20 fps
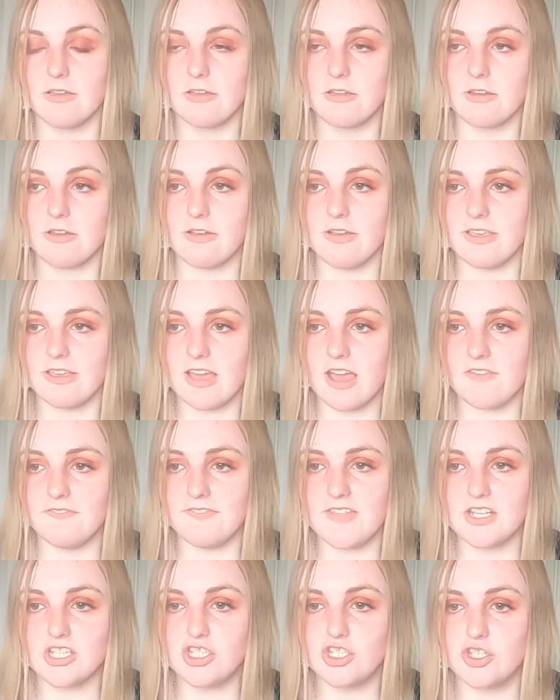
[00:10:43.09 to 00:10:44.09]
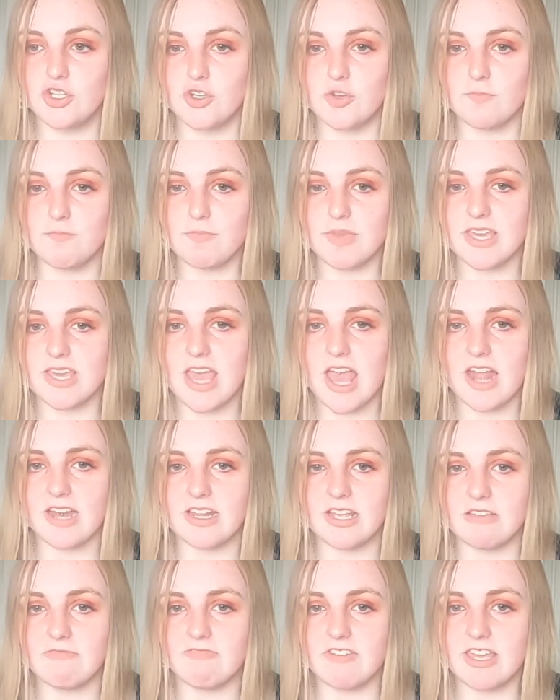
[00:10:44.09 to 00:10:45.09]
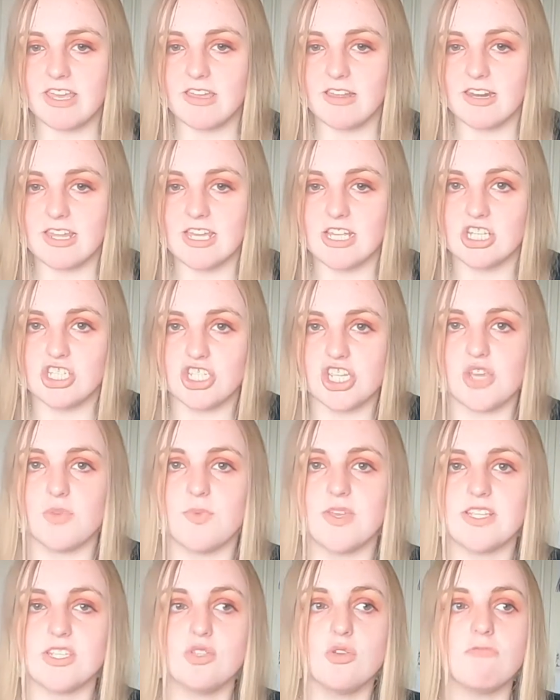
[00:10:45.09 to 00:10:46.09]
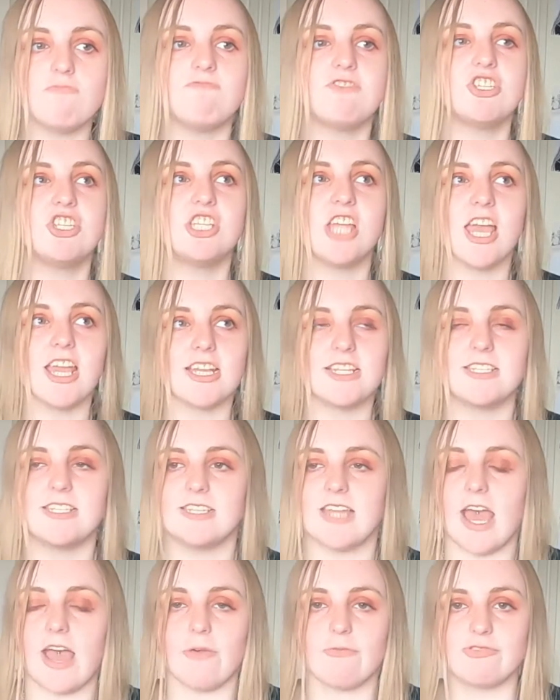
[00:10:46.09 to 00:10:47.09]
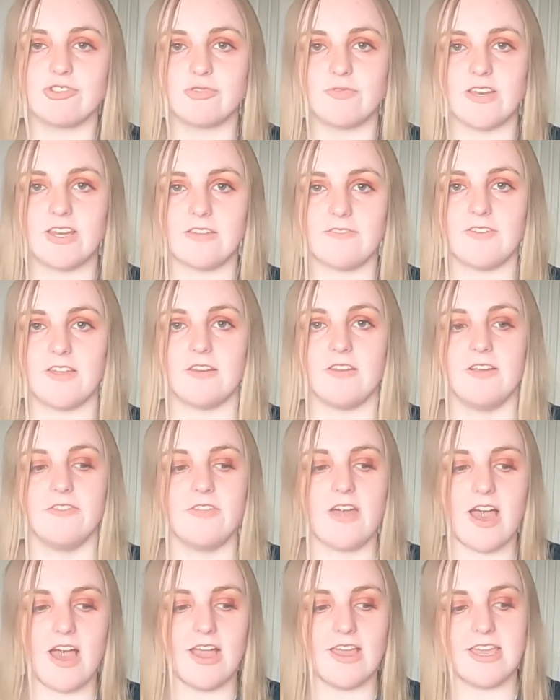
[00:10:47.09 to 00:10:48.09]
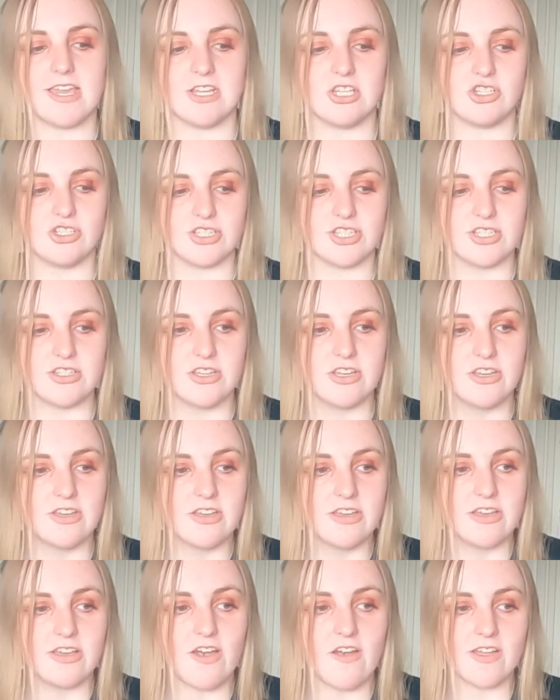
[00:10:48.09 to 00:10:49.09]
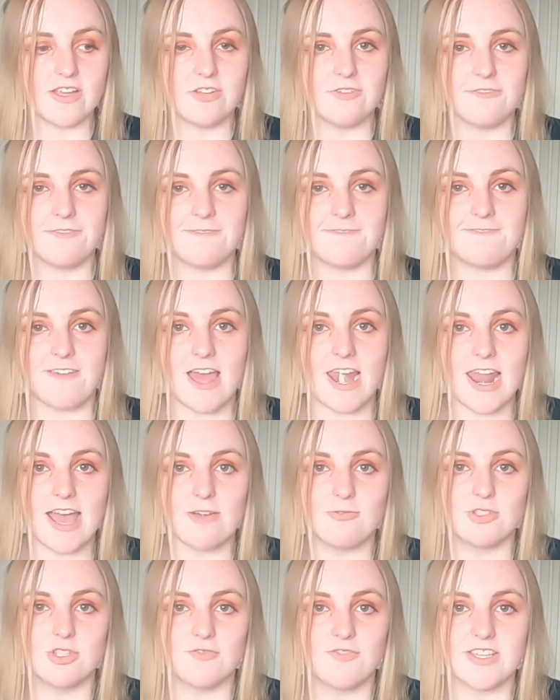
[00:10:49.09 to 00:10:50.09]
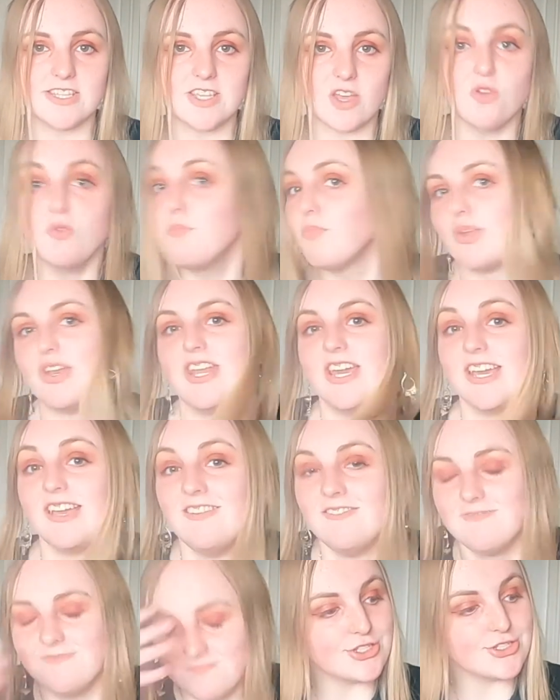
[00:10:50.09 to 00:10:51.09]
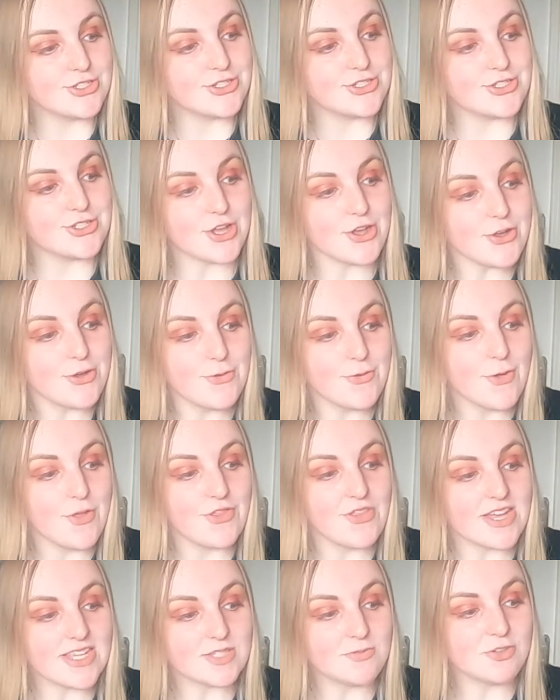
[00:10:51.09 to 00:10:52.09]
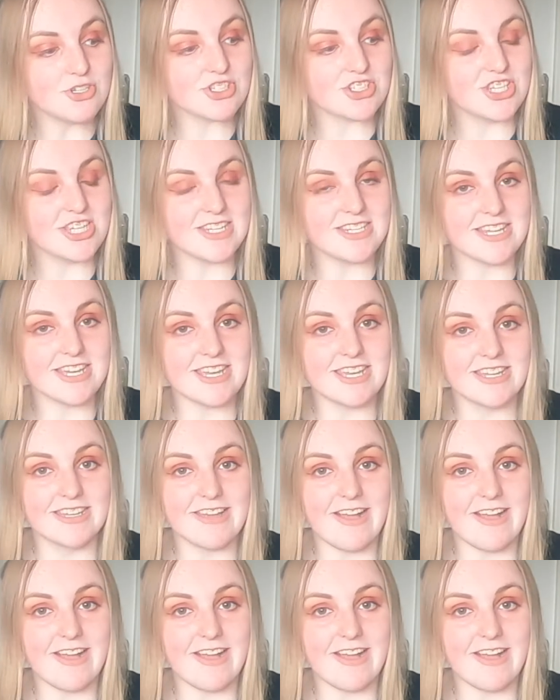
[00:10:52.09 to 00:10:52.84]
Like, and there shouldn't be any real issue. It's not rejected out or anything like that. It just kind of fell out of its opening. So that's what she did.